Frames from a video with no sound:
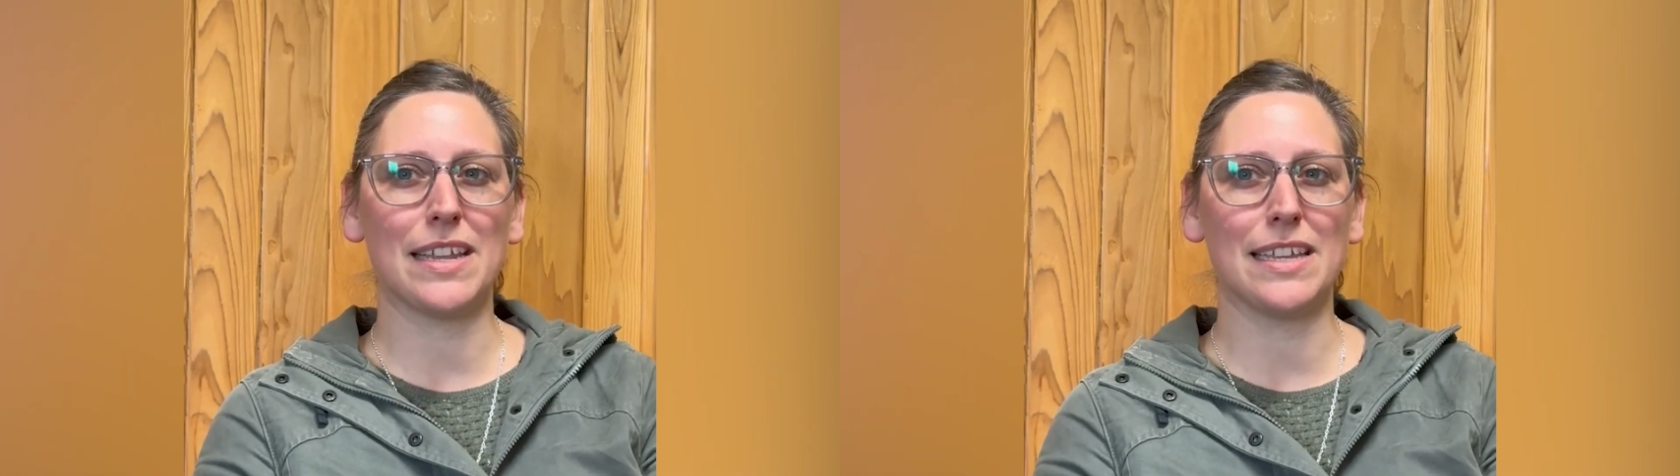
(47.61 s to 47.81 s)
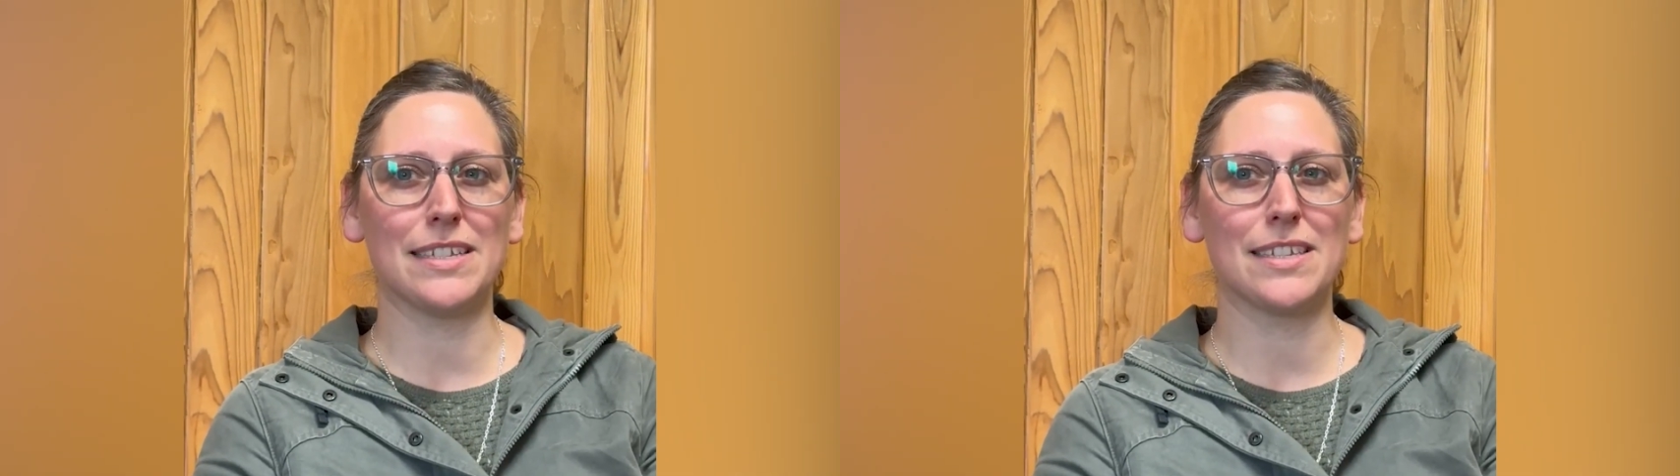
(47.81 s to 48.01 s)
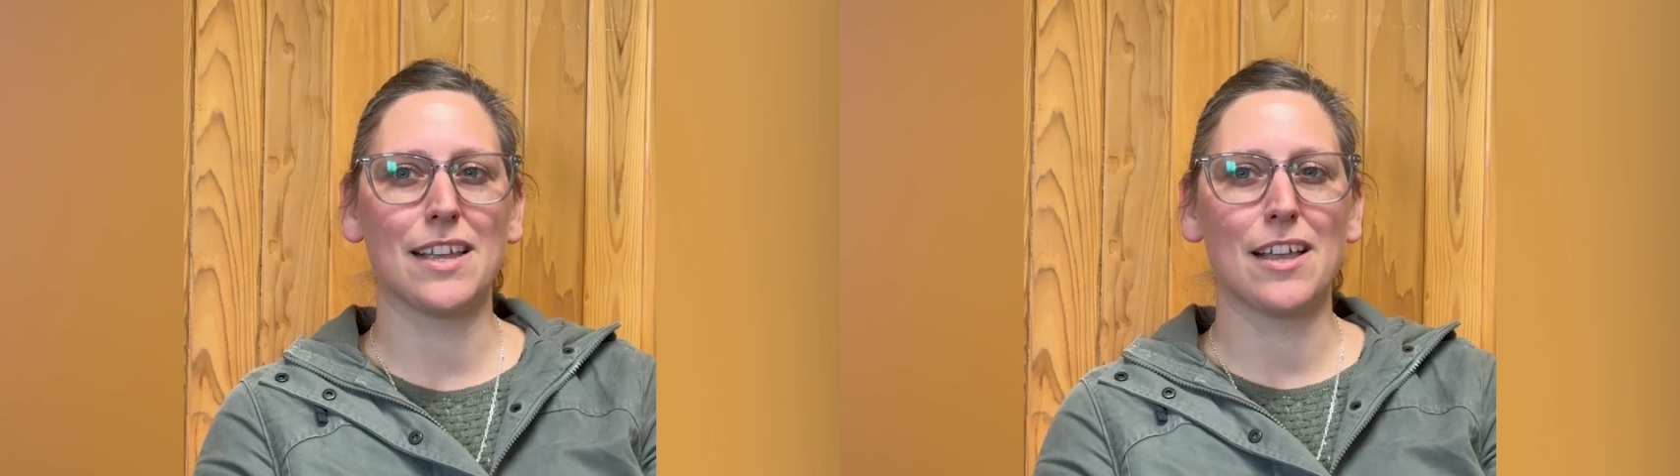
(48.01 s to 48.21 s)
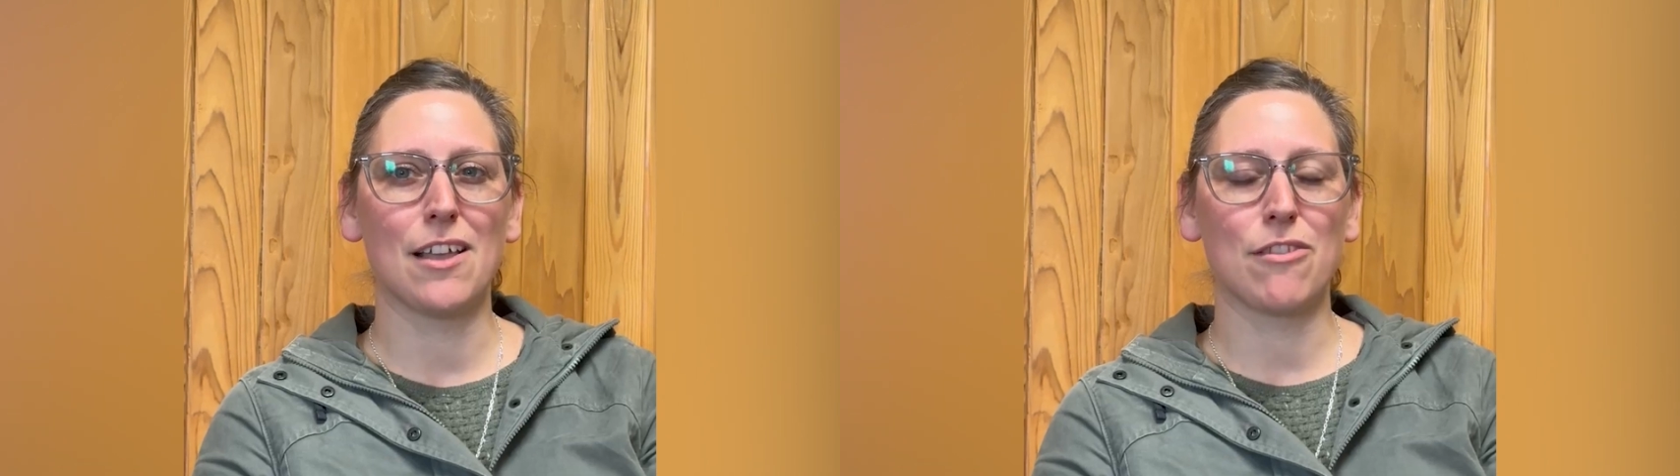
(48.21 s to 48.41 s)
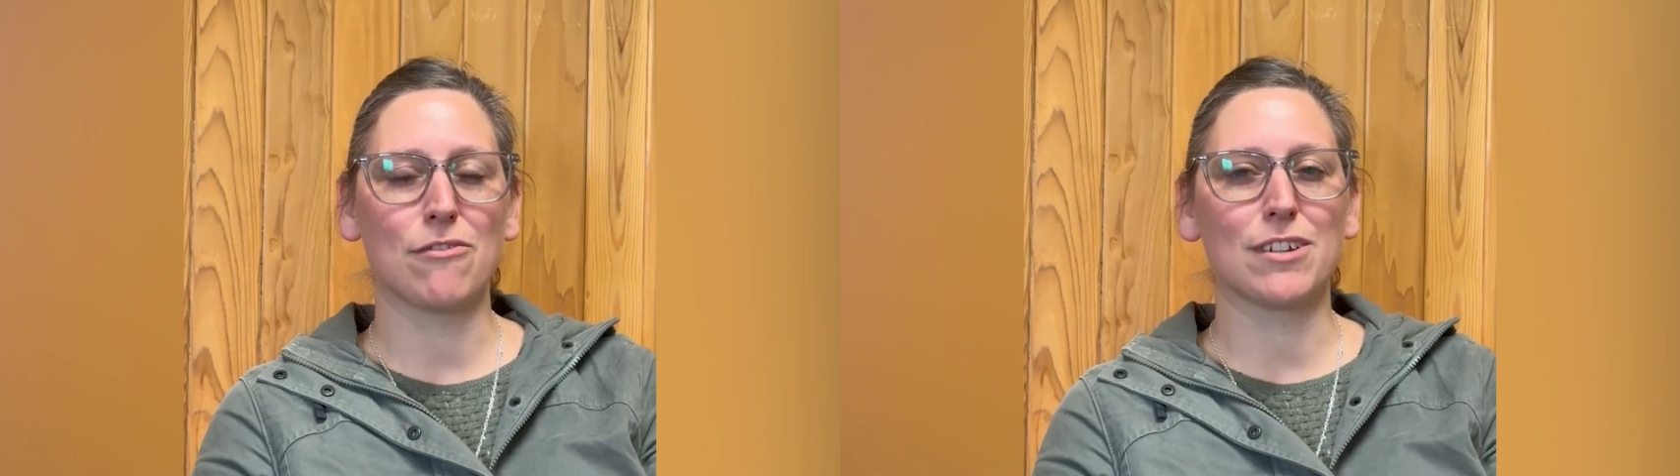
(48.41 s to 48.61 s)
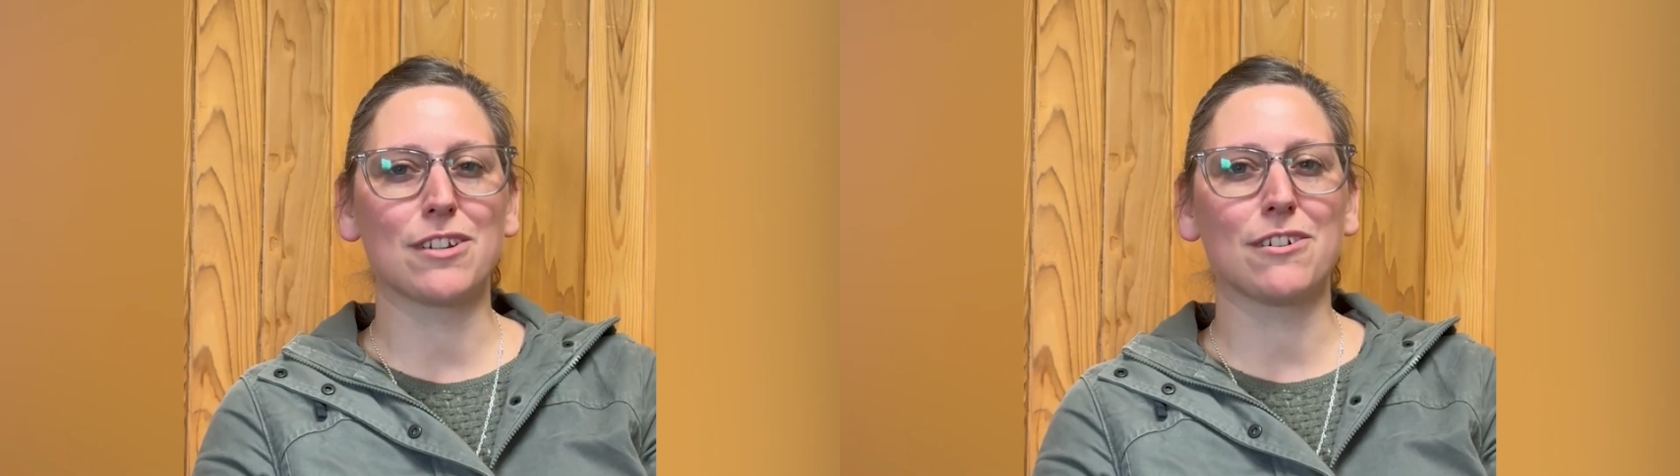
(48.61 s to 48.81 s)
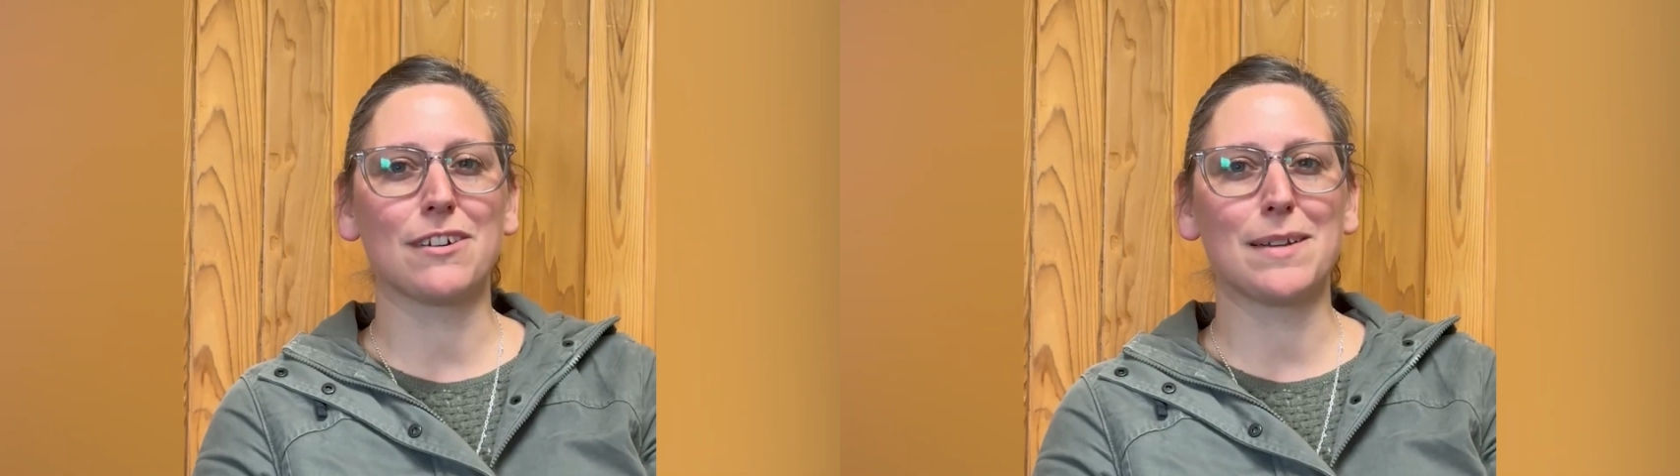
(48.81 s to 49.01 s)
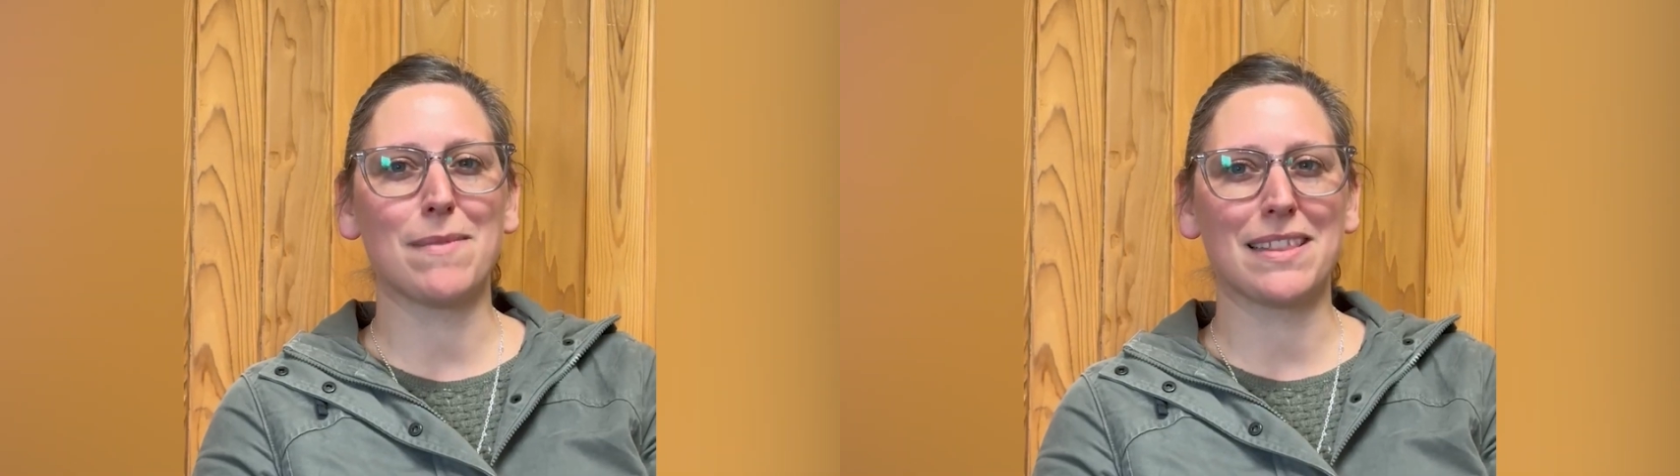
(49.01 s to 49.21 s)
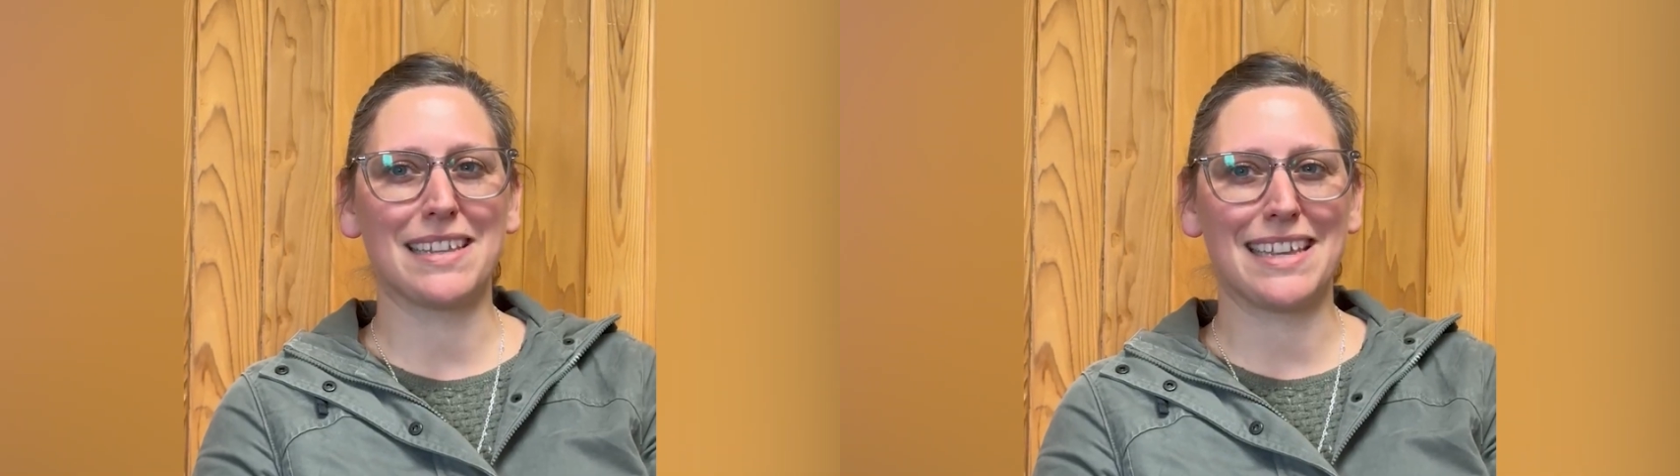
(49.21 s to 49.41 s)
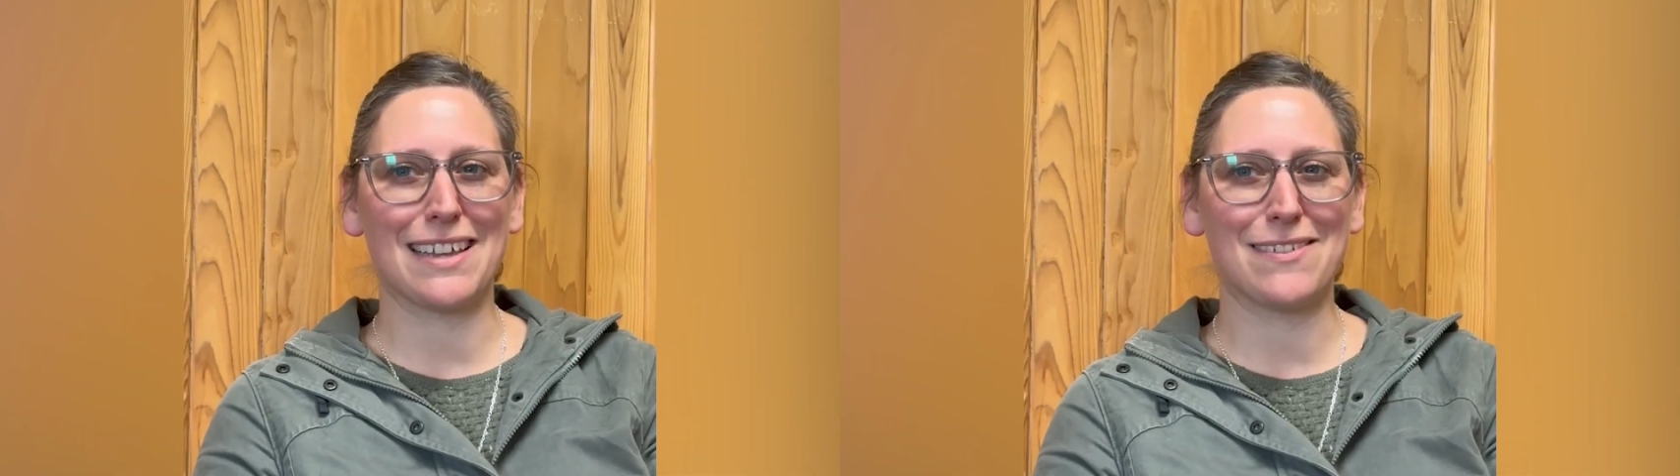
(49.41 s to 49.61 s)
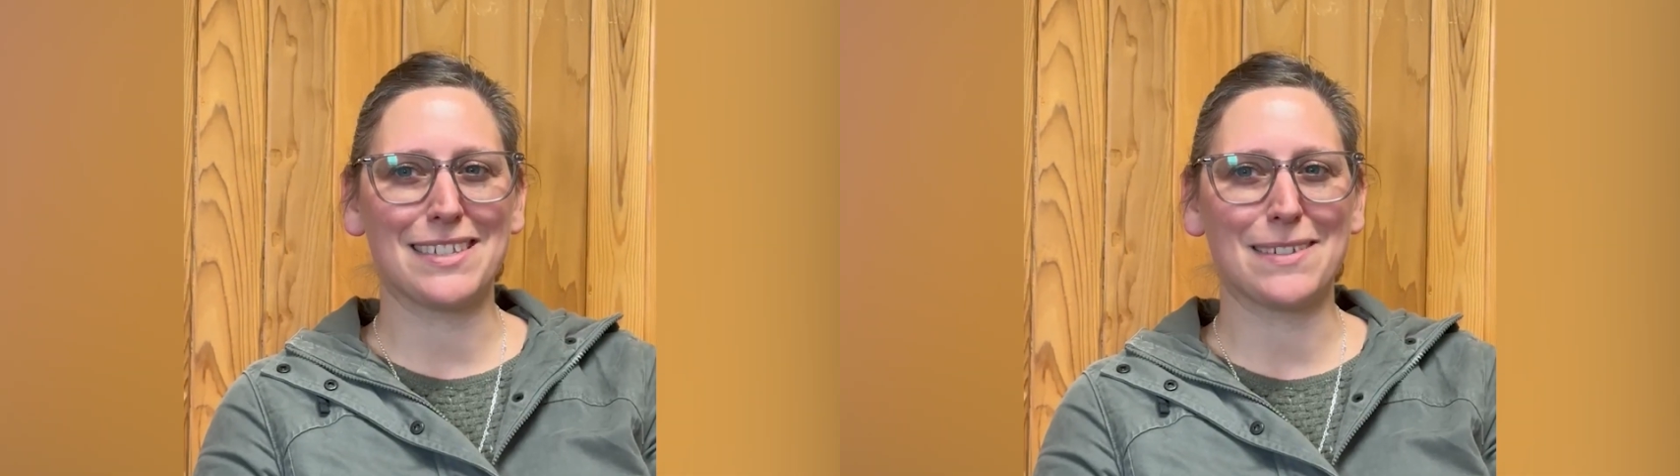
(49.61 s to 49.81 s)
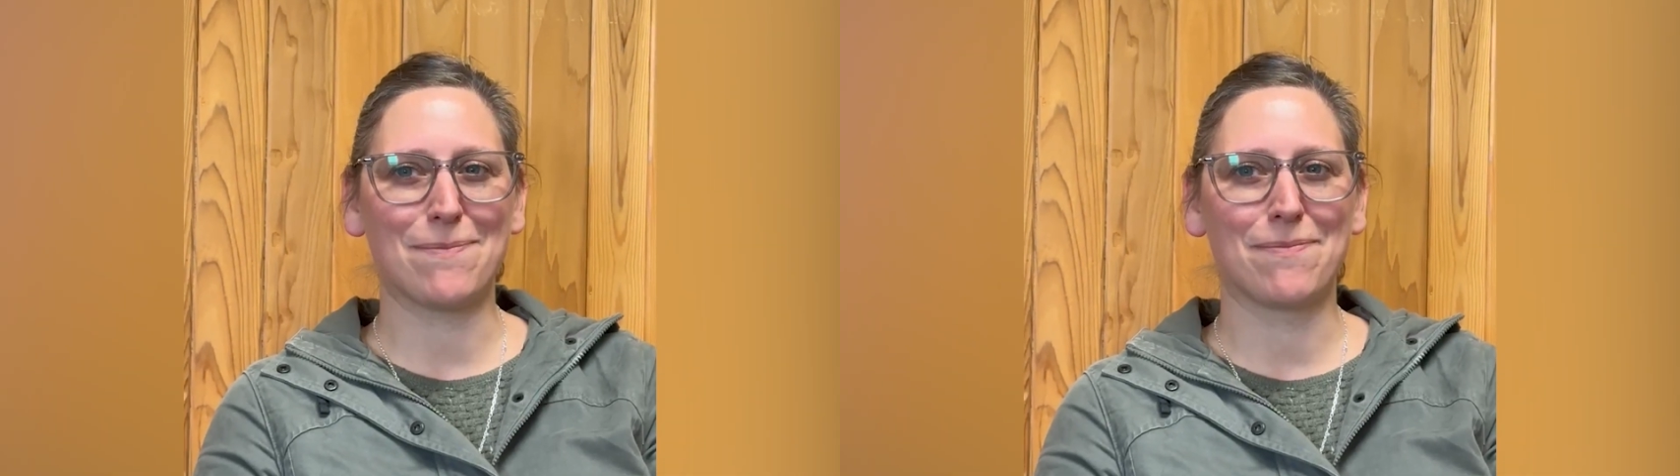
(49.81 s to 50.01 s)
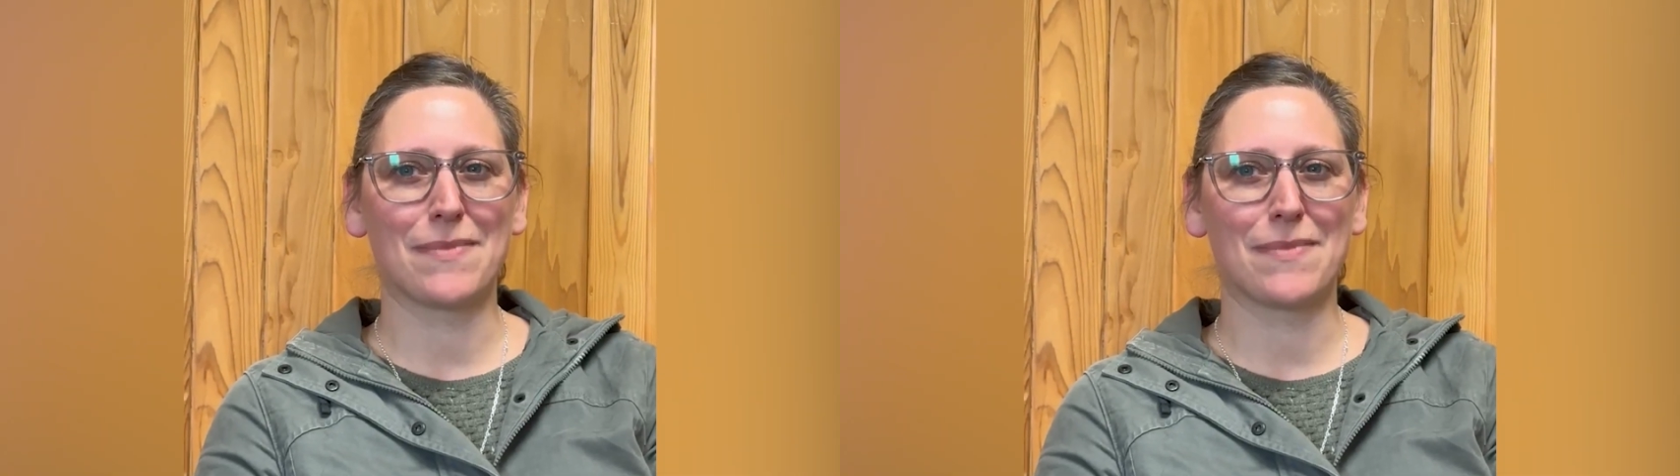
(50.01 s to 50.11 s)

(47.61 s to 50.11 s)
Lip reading: Vinny's through recurring monthly gifts.